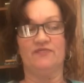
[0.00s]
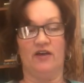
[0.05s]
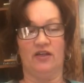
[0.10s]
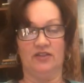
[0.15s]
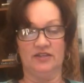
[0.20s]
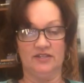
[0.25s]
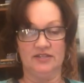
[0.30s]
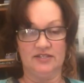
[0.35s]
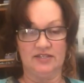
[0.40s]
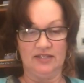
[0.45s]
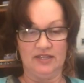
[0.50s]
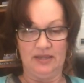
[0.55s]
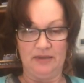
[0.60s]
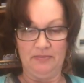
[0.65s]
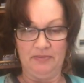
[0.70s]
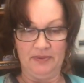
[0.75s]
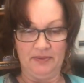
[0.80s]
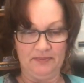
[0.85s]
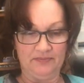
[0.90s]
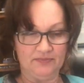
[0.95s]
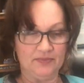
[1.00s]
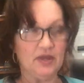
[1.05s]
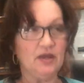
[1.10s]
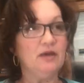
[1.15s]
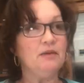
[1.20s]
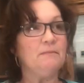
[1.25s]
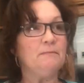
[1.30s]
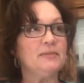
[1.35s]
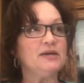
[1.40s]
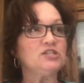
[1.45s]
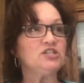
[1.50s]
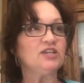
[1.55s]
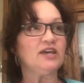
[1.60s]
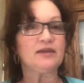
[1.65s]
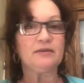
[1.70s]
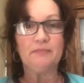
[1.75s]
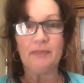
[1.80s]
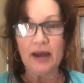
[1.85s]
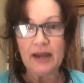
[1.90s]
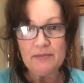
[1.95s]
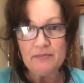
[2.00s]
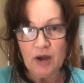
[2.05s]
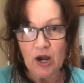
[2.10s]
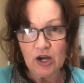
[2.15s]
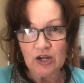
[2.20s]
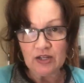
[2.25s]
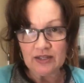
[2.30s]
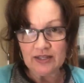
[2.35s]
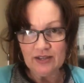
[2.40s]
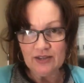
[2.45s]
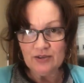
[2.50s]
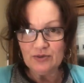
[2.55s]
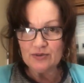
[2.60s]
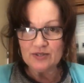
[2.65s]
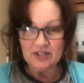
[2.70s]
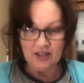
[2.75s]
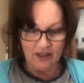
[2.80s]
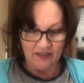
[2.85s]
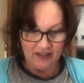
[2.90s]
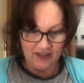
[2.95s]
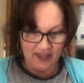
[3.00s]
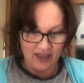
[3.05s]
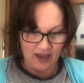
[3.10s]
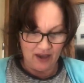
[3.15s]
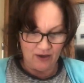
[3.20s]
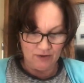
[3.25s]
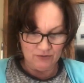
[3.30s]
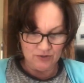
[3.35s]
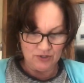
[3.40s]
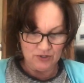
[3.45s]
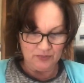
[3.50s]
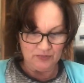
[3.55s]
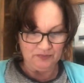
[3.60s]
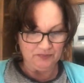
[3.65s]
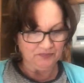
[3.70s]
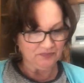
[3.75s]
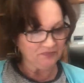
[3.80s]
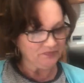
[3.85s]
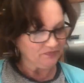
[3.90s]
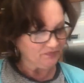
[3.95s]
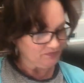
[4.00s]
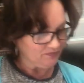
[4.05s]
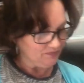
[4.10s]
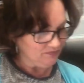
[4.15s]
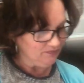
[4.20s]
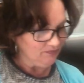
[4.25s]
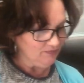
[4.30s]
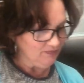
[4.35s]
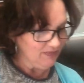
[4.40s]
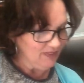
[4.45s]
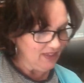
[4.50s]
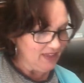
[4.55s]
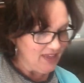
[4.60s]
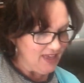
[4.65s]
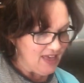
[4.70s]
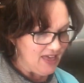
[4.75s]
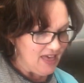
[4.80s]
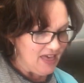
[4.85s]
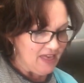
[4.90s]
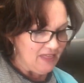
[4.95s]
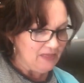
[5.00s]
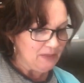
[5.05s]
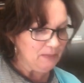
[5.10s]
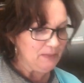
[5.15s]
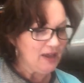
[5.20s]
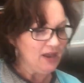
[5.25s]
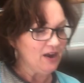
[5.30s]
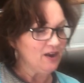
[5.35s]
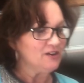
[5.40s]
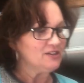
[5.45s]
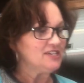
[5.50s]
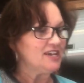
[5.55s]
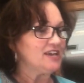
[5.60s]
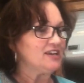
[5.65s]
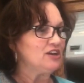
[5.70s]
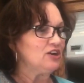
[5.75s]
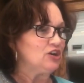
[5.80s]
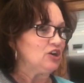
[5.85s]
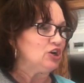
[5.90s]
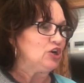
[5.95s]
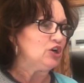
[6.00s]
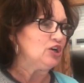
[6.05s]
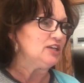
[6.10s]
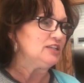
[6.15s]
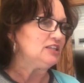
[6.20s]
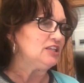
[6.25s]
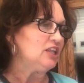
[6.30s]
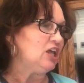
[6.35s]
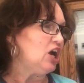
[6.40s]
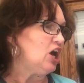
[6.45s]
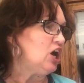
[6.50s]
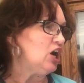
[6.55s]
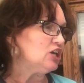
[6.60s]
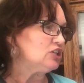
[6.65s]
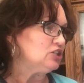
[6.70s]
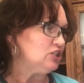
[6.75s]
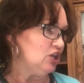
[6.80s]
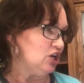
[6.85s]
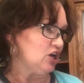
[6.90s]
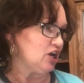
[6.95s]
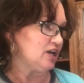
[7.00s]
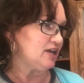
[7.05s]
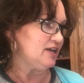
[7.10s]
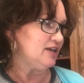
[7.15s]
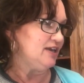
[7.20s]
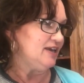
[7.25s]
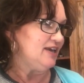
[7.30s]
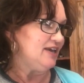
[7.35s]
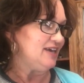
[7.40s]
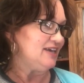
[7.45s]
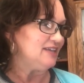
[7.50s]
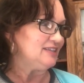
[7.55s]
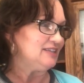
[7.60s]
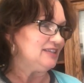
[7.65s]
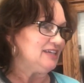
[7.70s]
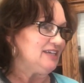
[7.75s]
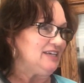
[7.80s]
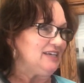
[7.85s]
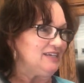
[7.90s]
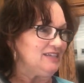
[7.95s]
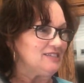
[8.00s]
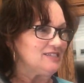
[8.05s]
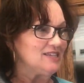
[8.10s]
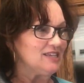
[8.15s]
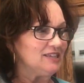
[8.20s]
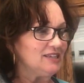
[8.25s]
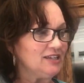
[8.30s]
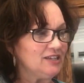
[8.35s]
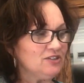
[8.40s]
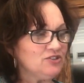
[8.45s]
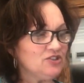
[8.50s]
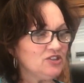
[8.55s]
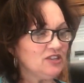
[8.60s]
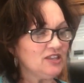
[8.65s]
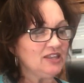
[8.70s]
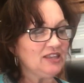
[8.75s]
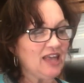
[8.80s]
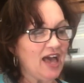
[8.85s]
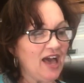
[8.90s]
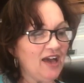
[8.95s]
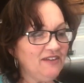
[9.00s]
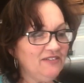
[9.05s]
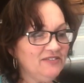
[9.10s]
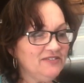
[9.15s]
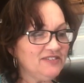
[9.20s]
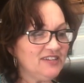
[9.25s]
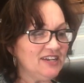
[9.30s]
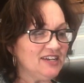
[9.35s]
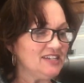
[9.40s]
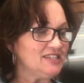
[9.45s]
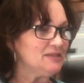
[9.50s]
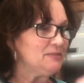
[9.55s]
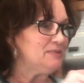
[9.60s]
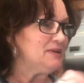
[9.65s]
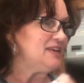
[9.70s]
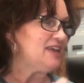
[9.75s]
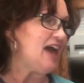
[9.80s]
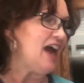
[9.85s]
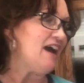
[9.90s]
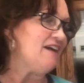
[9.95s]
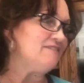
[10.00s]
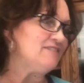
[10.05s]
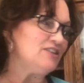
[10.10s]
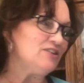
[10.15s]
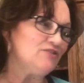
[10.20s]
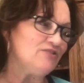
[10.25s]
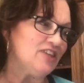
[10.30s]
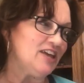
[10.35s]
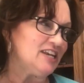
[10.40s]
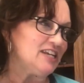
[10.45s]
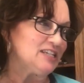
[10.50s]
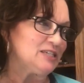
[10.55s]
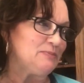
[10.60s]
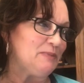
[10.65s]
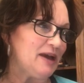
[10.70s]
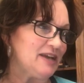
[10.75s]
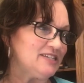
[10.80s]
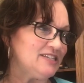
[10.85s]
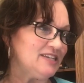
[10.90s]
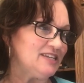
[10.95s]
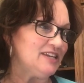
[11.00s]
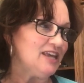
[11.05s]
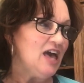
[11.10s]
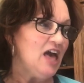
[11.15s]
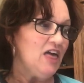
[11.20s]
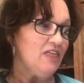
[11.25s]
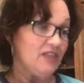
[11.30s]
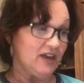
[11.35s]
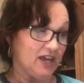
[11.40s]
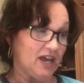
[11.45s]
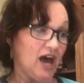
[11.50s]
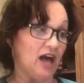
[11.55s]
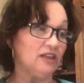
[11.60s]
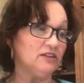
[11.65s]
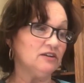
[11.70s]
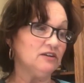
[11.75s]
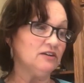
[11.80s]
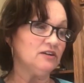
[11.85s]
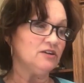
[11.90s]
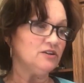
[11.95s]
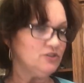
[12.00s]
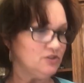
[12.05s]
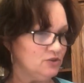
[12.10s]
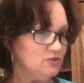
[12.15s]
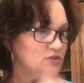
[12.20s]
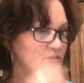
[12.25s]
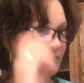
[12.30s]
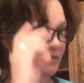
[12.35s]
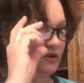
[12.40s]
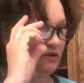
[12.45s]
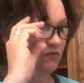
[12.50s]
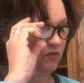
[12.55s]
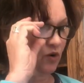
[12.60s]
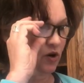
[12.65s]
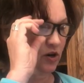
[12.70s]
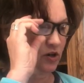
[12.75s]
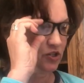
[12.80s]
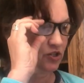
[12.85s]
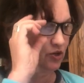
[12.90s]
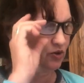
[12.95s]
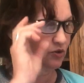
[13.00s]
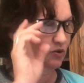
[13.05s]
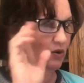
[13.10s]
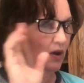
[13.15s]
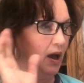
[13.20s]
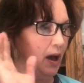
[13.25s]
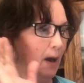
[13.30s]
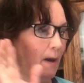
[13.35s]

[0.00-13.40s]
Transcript: fallen asleep, much like my Marley, who was on the couch. The pair take a good long look. It leans a little to the left, and it's a bit heavier than expected. The color could use a bit of work too,